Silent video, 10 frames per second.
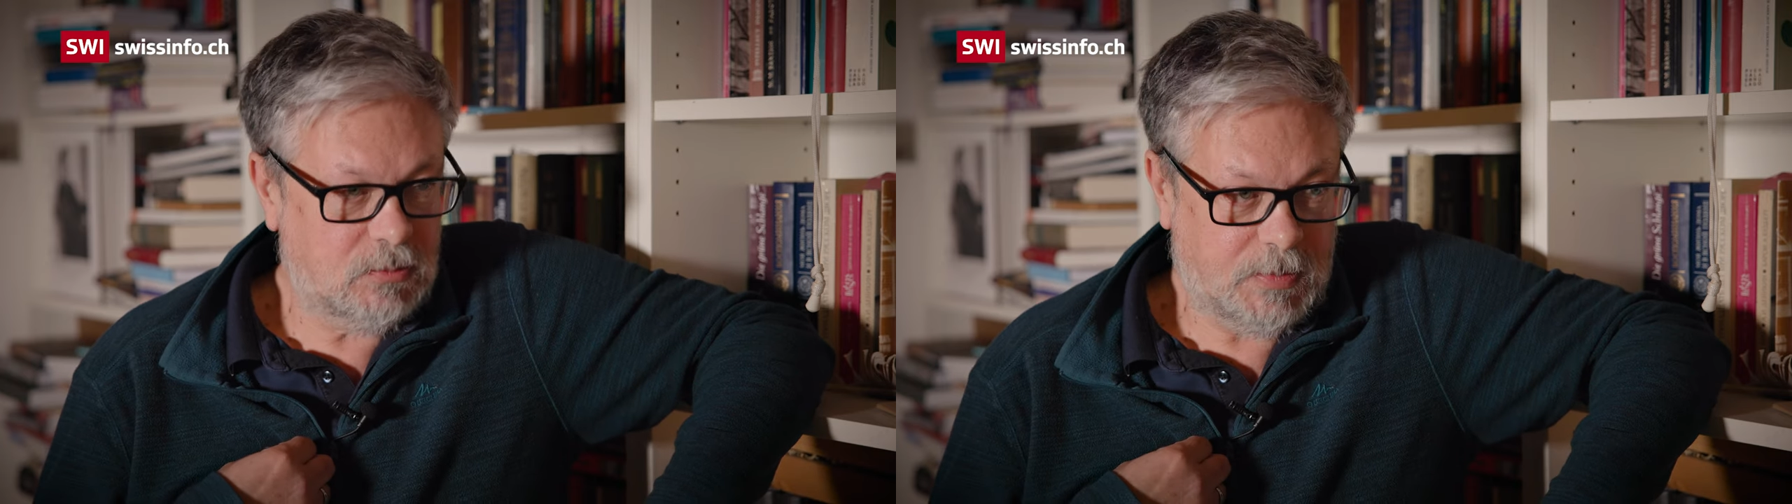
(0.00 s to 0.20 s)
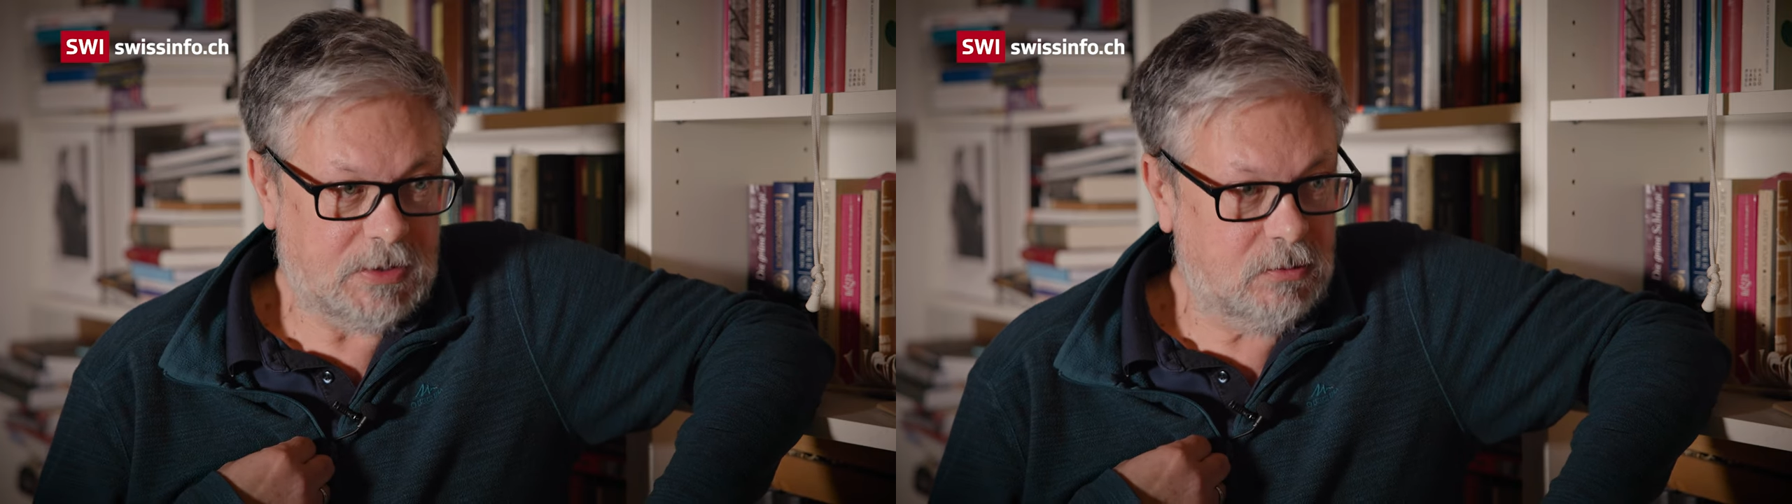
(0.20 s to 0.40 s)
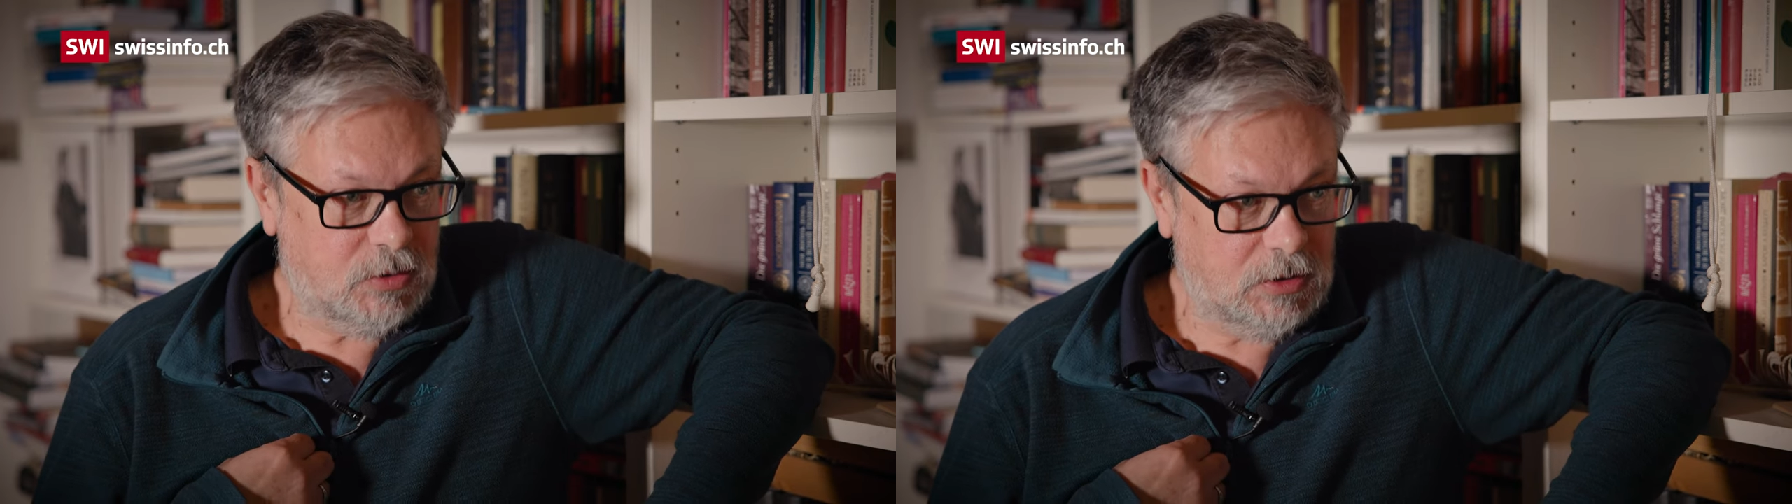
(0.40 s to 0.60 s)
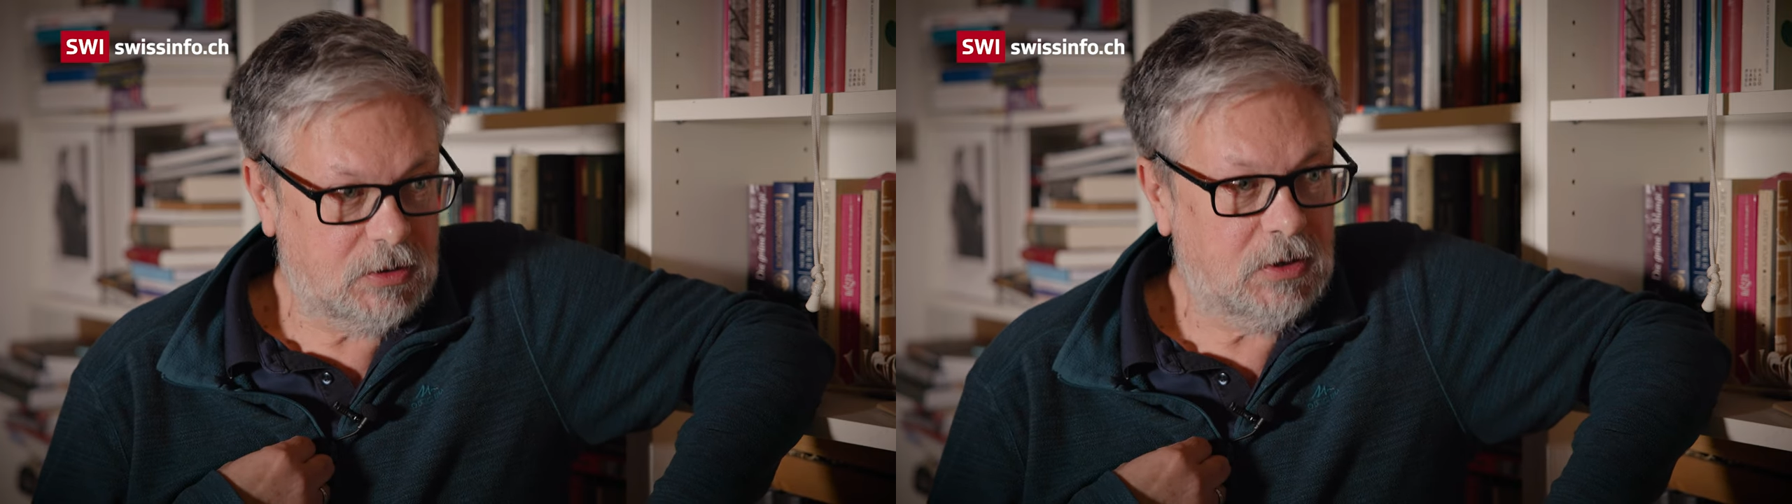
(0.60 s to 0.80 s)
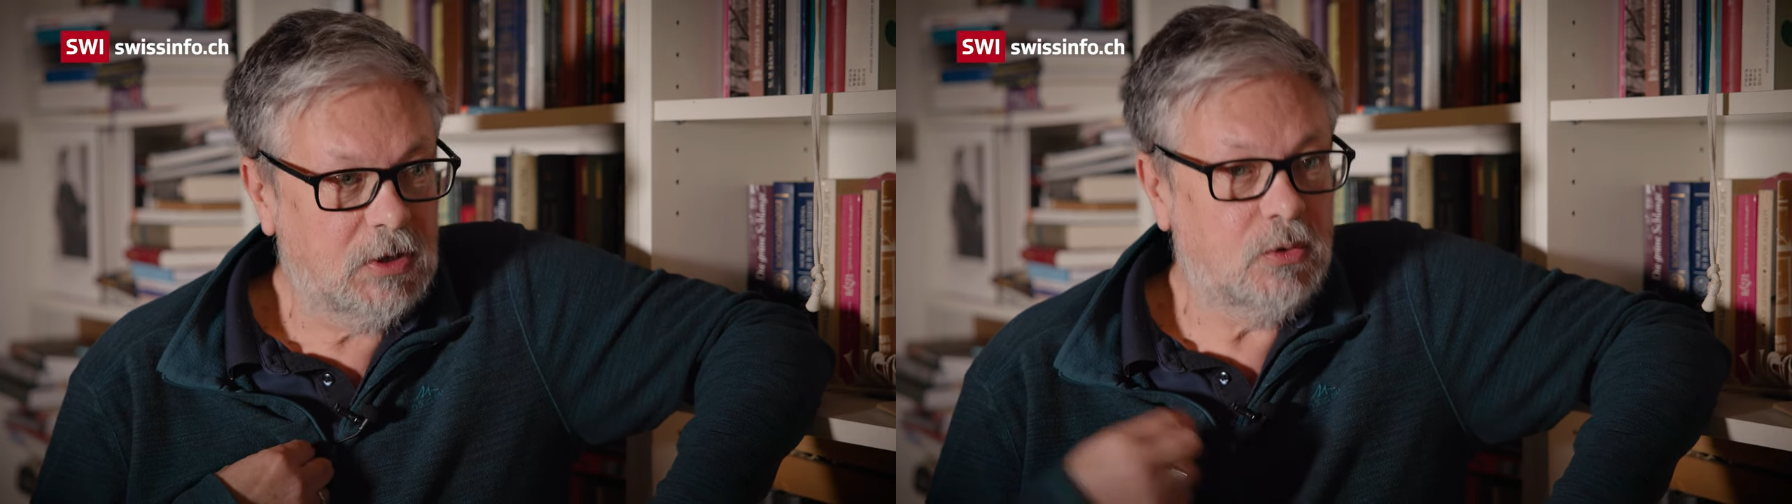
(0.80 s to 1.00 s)
and the T V
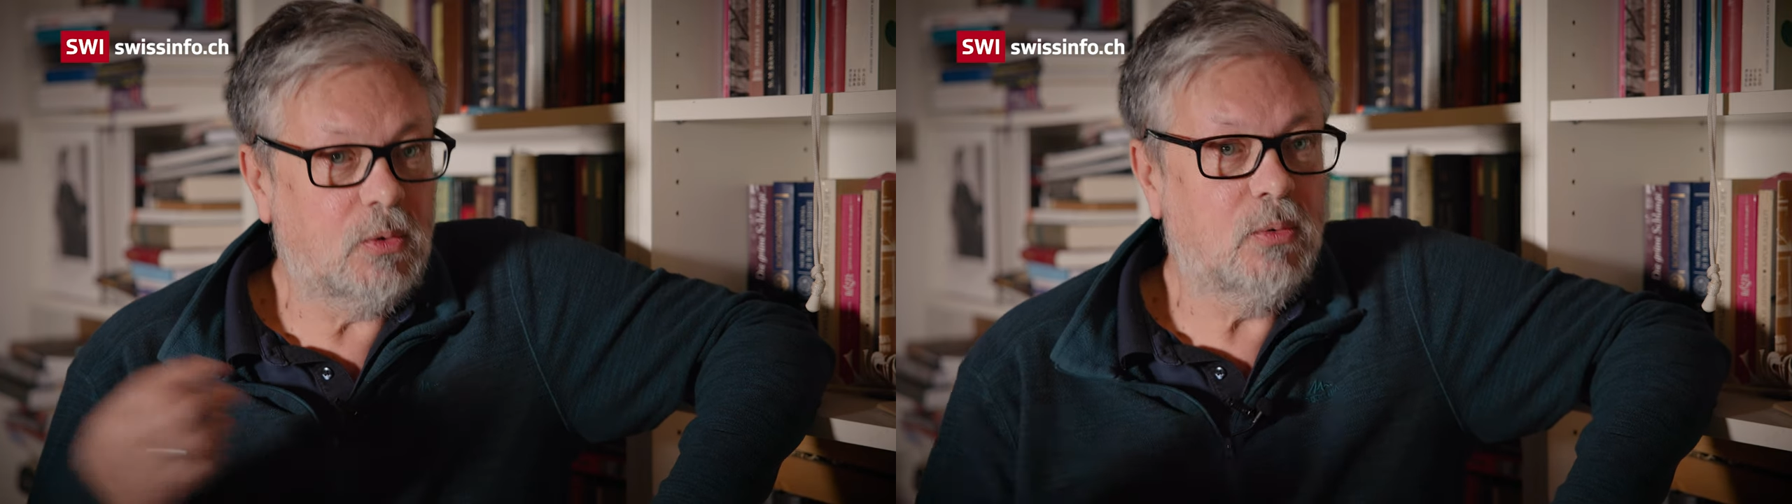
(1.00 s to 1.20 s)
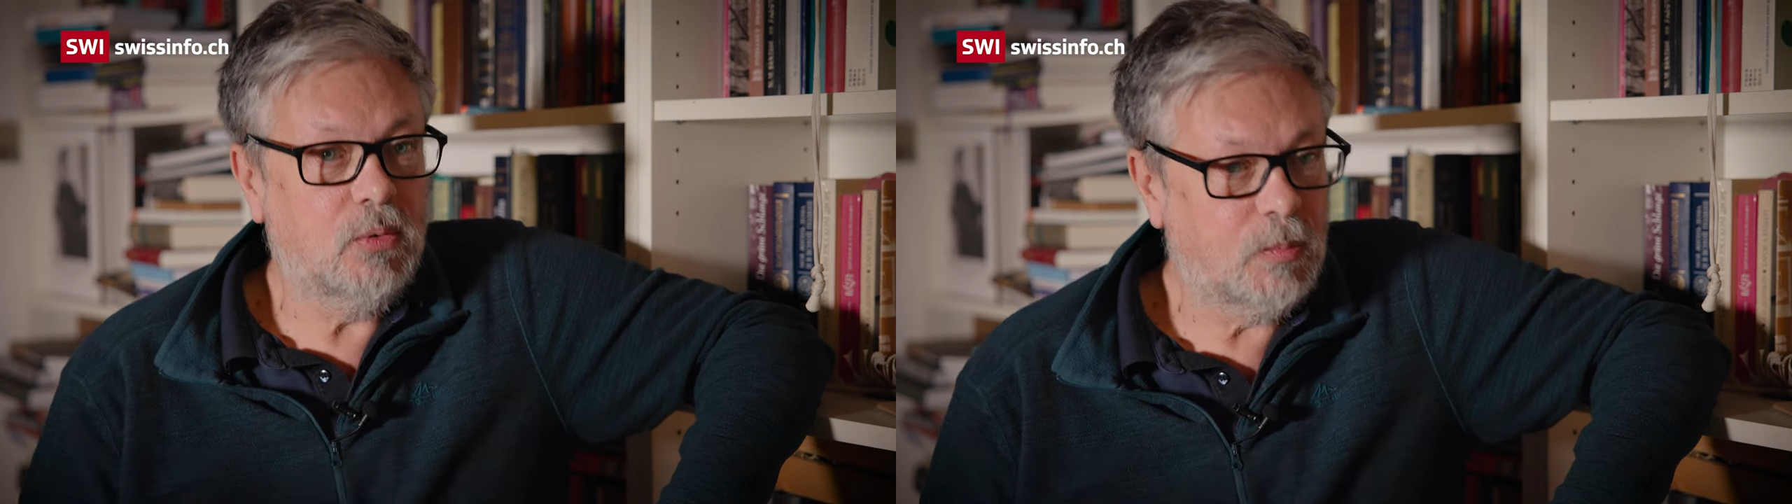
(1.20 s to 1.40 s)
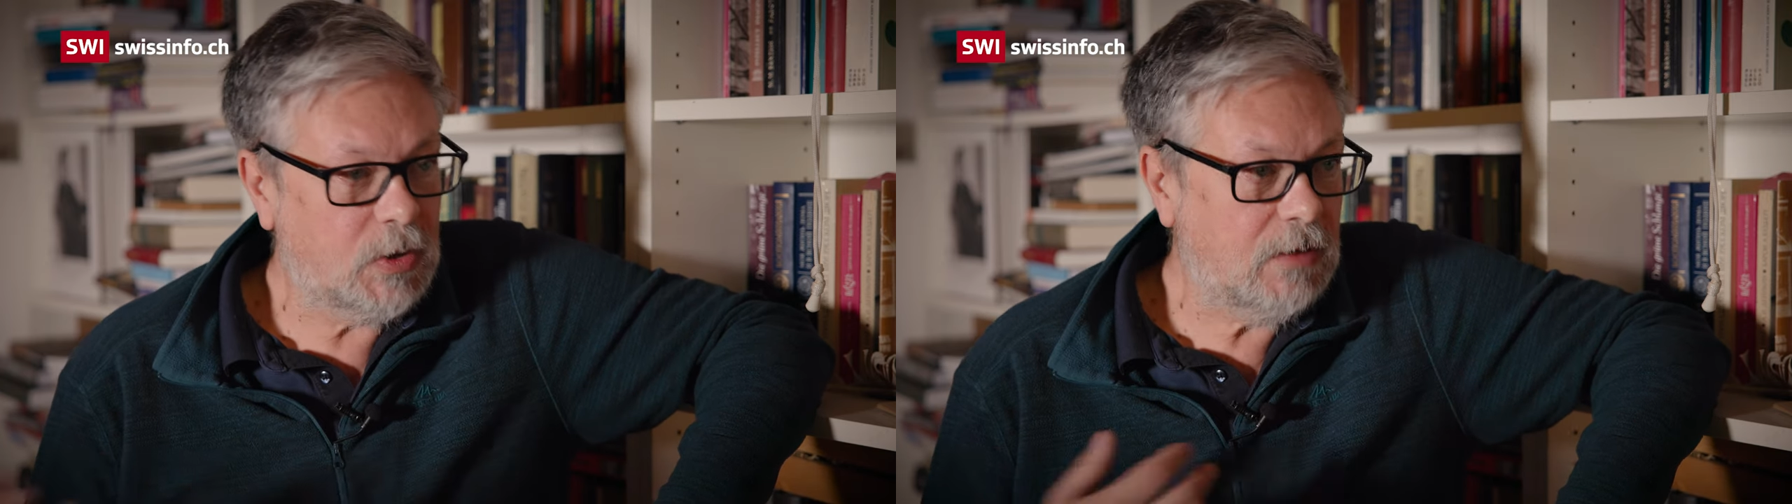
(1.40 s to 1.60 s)
channel Dozh.